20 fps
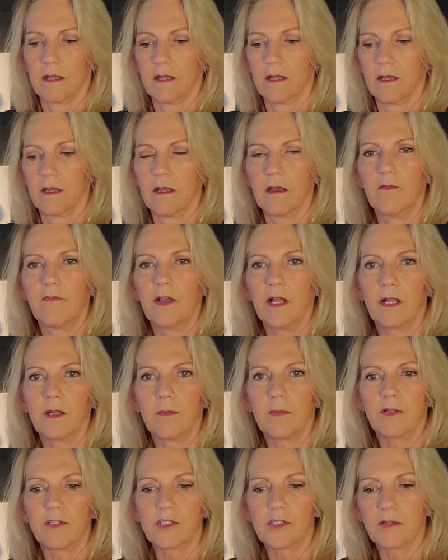
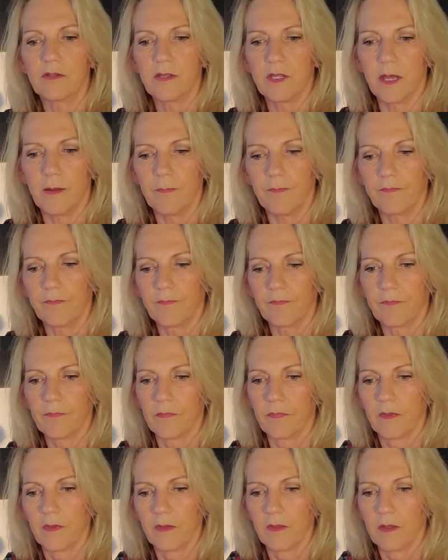available to them.
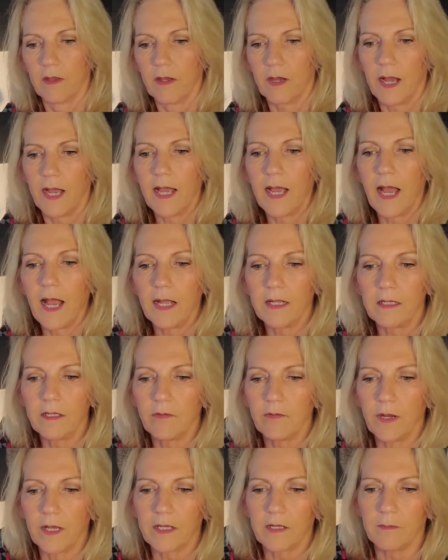I highly
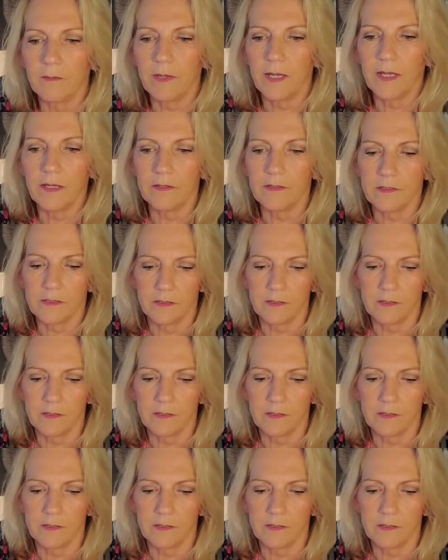recommend